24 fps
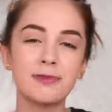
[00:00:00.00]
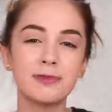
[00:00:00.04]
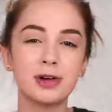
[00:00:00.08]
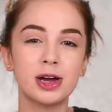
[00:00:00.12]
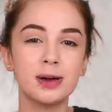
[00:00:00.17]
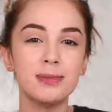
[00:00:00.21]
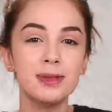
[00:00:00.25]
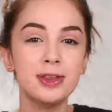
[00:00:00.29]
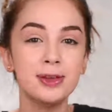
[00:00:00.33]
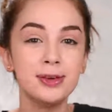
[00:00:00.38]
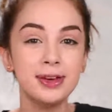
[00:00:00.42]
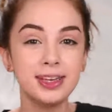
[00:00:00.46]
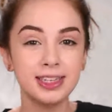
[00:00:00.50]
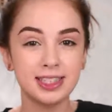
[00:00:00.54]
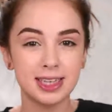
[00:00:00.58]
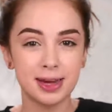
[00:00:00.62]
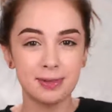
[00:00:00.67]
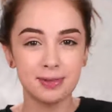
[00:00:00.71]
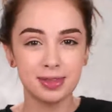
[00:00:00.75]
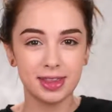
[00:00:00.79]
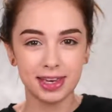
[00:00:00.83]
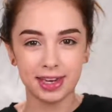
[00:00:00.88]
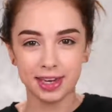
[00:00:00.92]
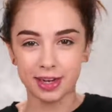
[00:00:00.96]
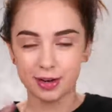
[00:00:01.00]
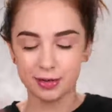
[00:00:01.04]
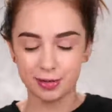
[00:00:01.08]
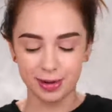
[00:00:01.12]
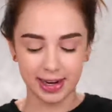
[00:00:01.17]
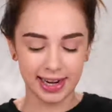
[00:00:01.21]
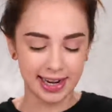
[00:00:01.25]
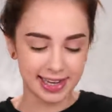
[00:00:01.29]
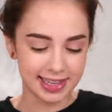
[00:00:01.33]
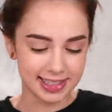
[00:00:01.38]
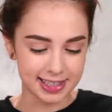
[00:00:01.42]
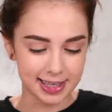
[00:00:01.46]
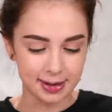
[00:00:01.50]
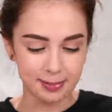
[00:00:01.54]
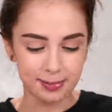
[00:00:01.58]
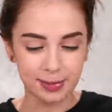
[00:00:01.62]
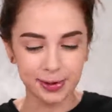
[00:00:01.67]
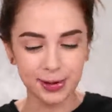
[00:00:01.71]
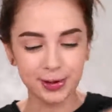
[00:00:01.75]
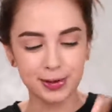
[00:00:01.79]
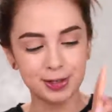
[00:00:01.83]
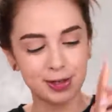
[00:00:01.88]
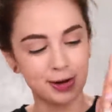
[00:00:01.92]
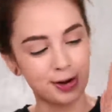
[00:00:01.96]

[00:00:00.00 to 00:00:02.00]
I'm gonna be doing something really simple.